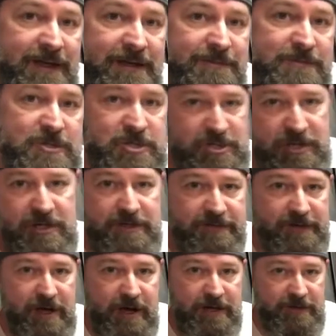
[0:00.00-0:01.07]
sure you've
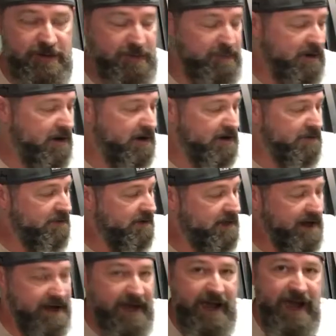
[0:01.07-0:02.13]
gone to a party where
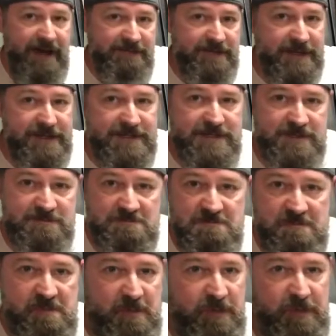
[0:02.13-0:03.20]
they have these
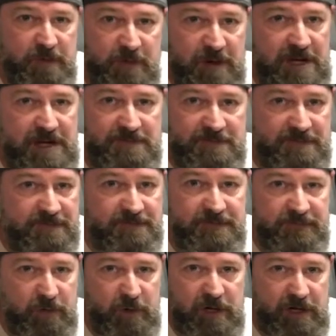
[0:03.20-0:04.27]

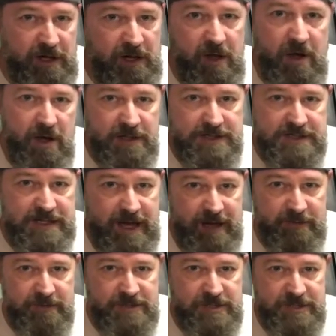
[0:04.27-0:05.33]
3-foot long
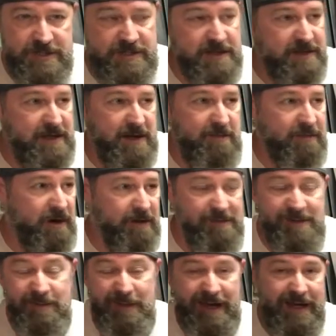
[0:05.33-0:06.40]
sandwiches that they
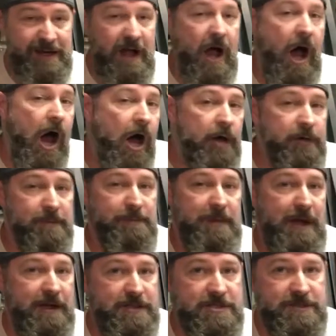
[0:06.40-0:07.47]
probably paid
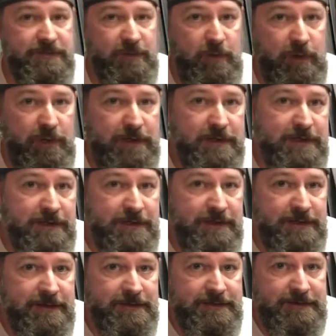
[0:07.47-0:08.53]
$100 for
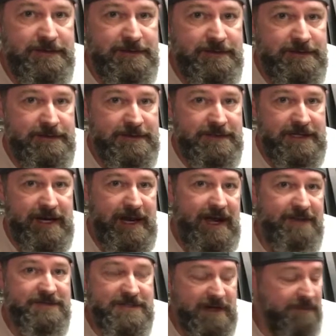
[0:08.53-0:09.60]
to
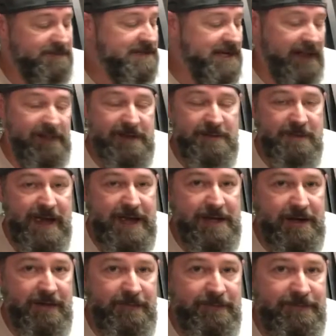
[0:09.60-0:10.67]
have some deli make
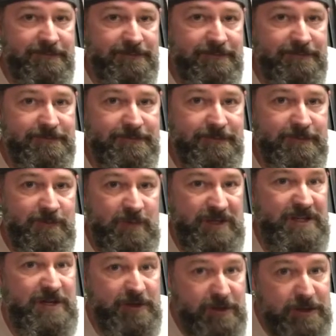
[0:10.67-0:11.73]
them
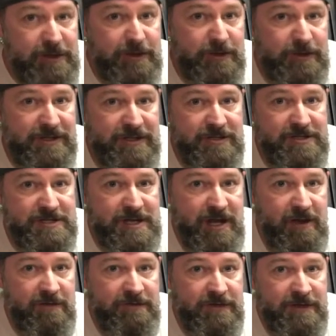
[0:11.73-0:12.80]
when you can do it
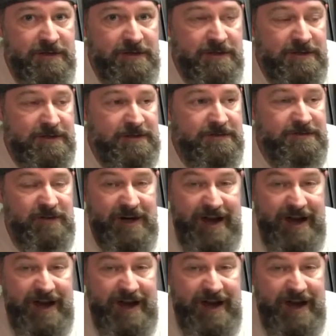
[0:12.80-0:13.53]
yourself for